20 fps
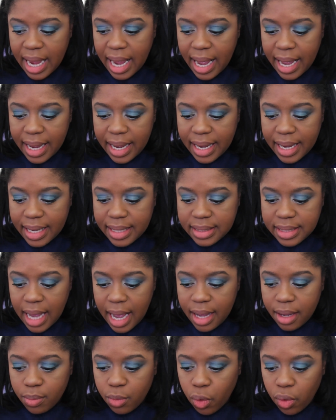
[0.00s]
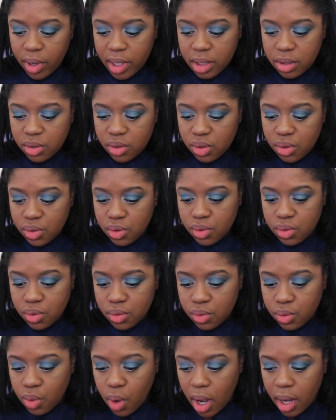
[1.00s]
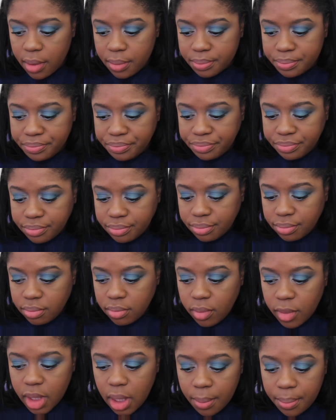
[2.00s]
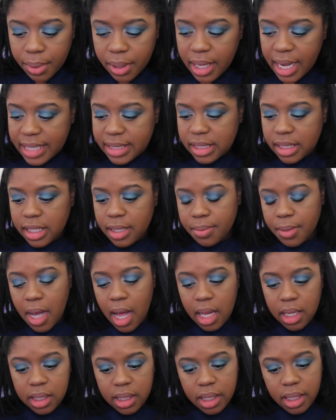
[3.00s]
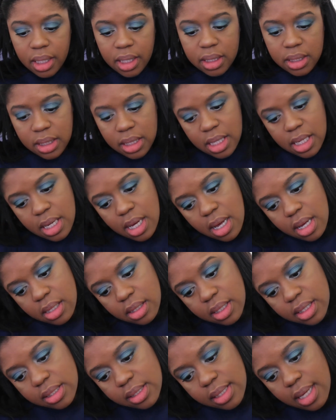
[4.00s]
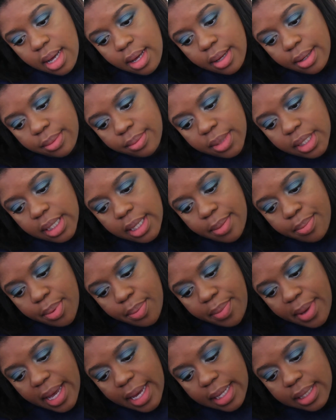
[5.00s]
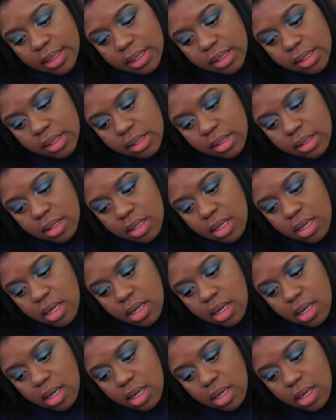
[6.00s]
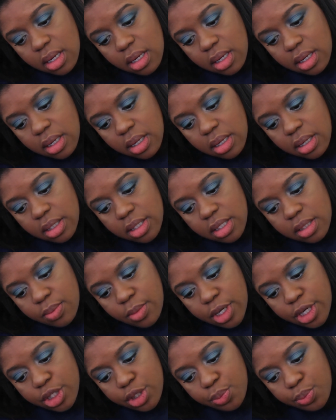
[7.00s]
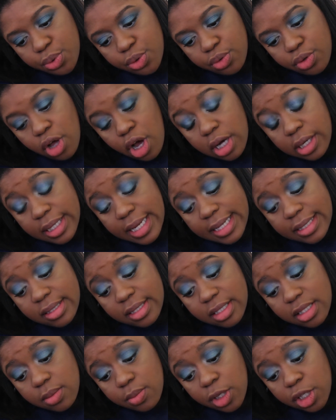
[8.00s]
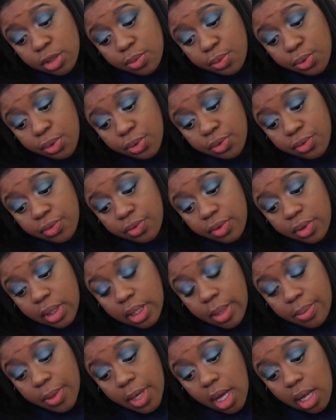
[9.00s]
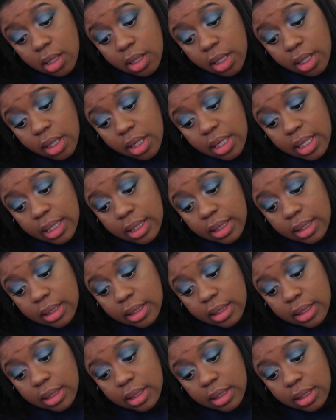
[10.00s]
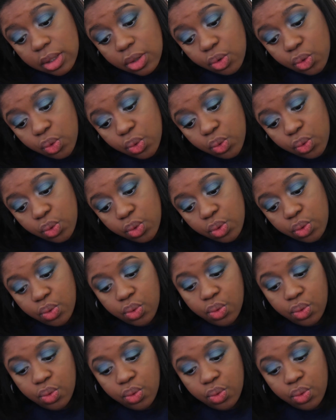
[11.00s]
And I am going to put as a lip color this lip paint long lasting smudge proof lip color in,